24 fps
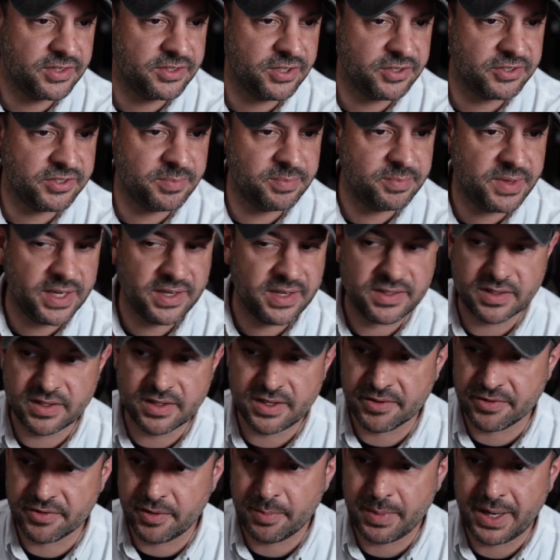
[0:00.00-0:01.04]
some things in here
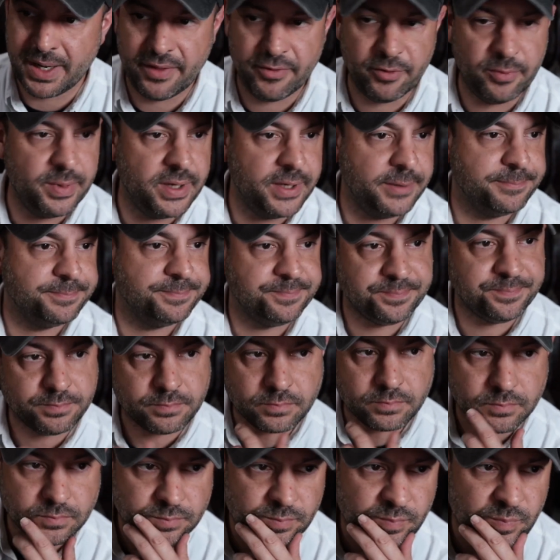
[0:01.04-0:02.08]
that bother me.
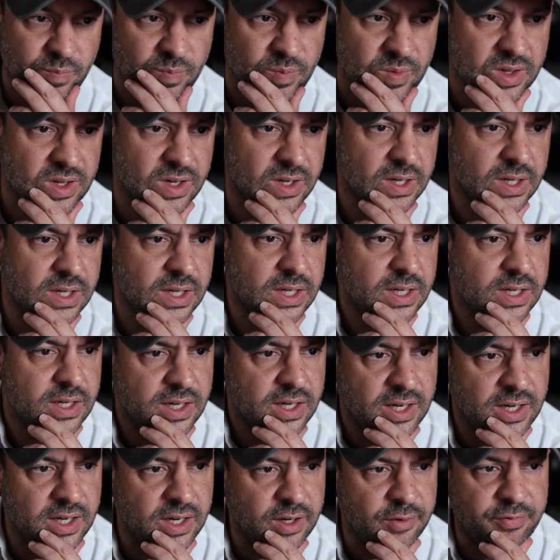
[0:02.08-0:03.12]

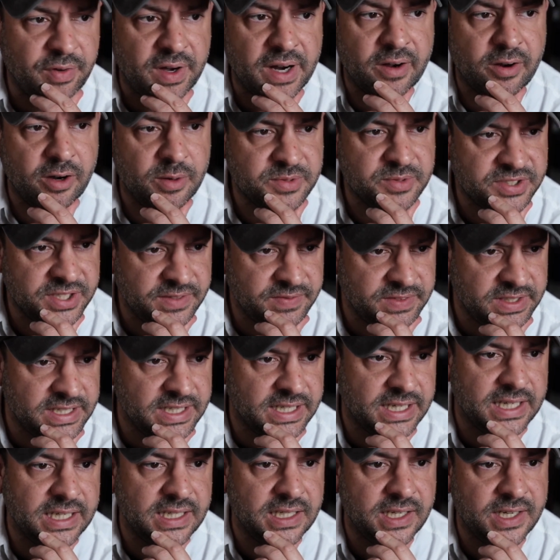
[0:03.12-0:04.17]
Firearm safety
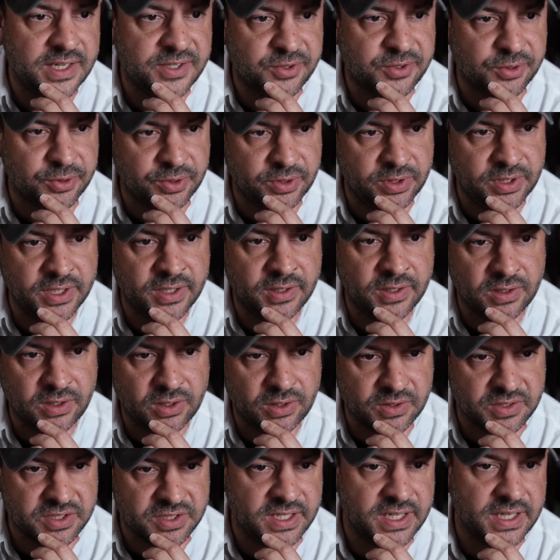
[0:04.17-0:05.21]
guidelines are clear and
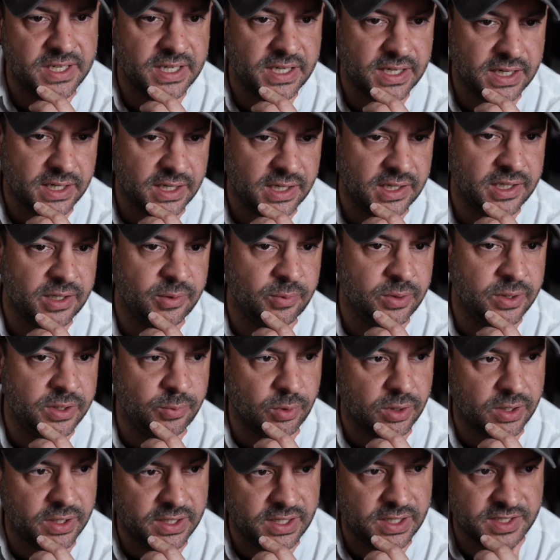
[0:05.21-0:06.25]
longstanding in Hollywood,
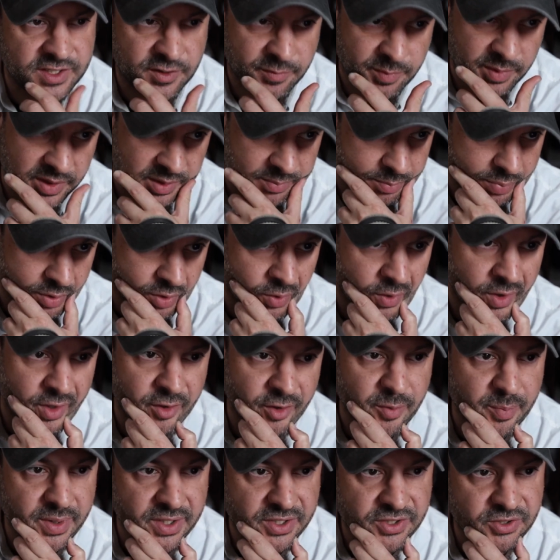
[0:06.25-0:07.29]
where guns have been employed on the
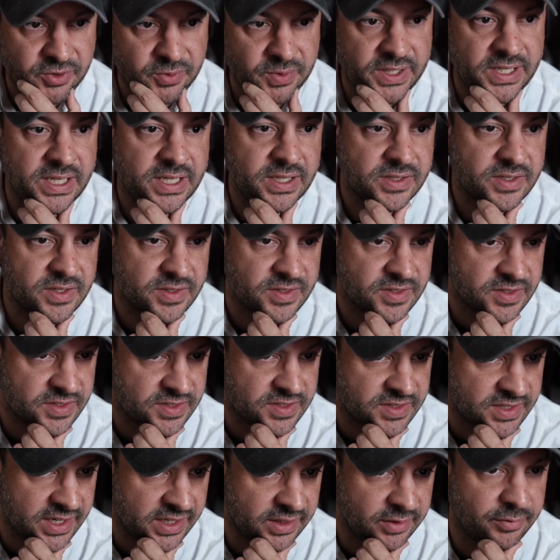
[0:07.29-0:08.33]
big screen since the
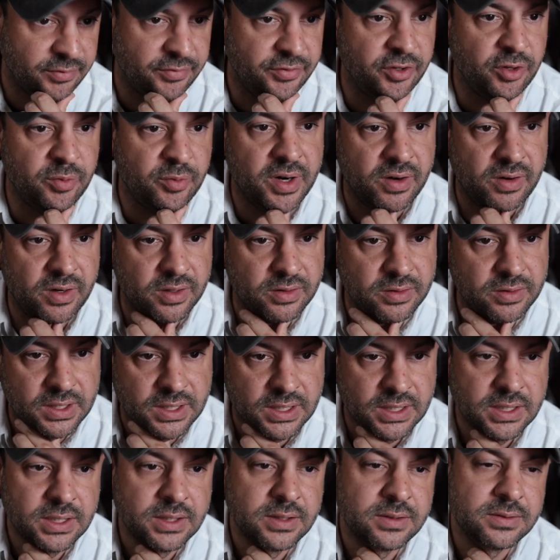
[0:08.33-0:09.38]
silent film era.
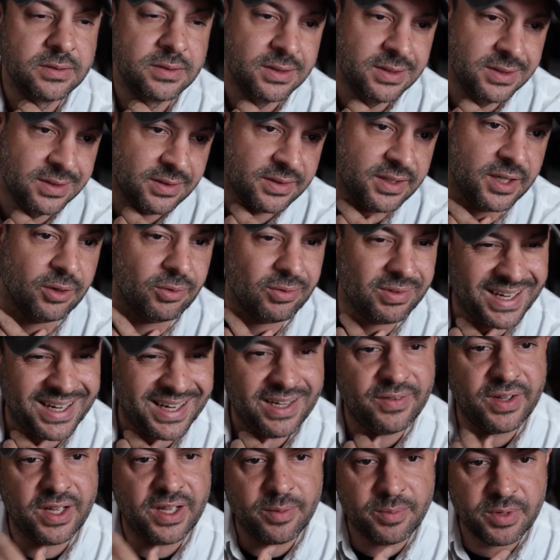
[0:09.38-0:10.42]
Live
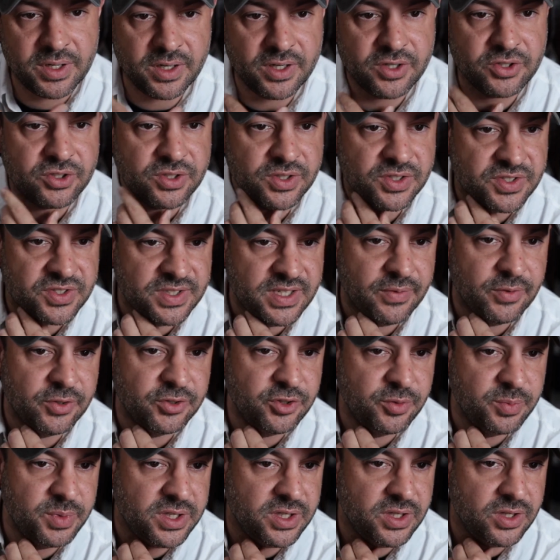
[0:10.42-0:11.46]
ammunition is never to
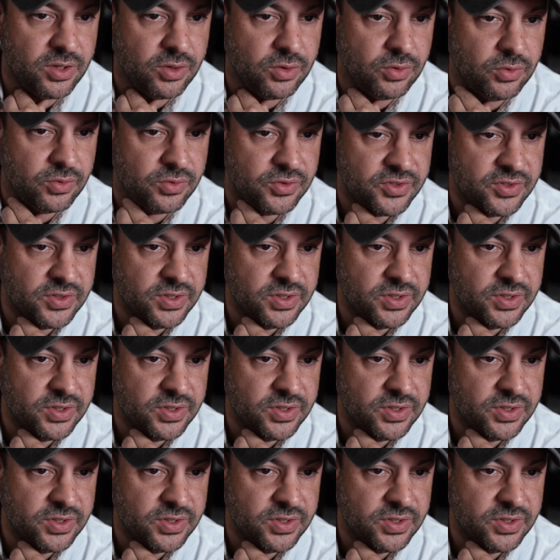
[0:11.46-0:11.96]
be used,